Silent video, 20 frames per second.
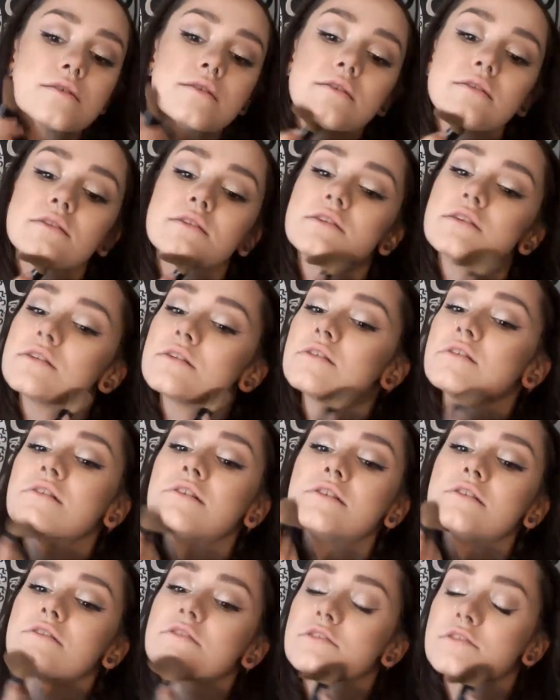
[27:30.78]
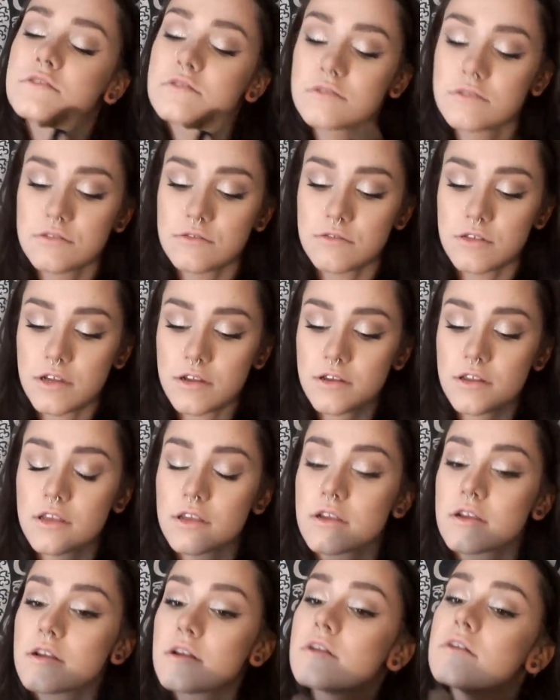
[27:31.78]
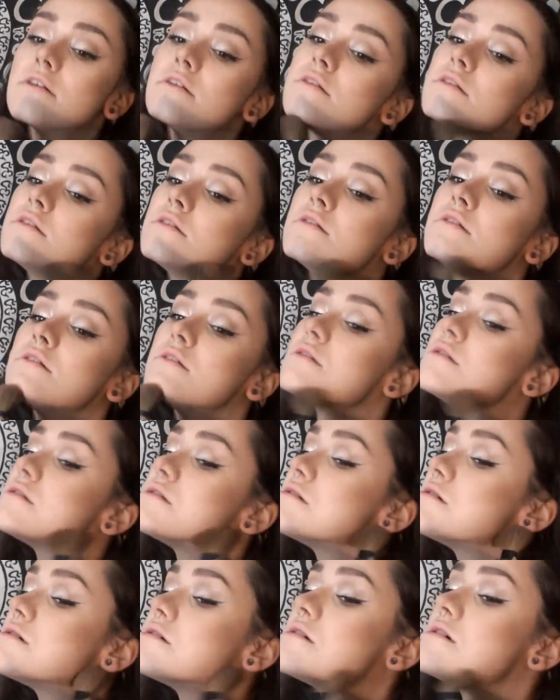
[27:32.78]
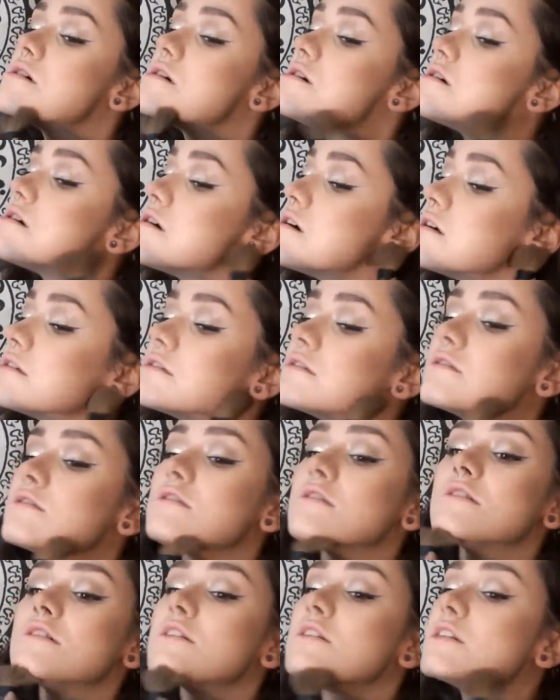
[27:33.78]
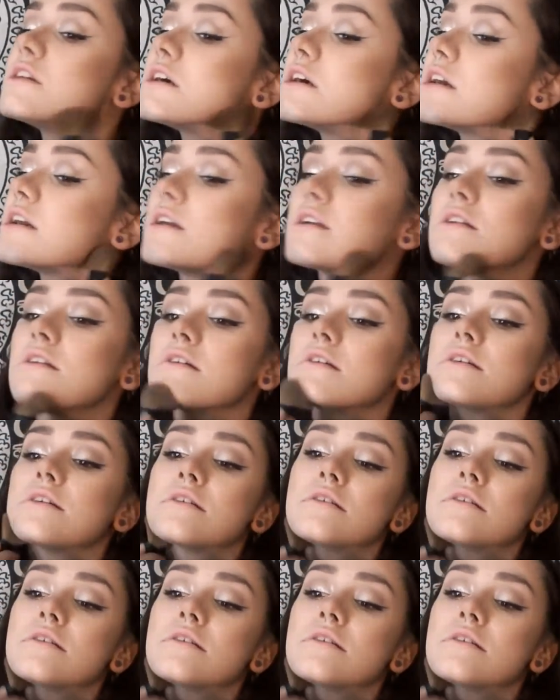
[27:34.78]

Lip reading: And I also do down here on the jawline.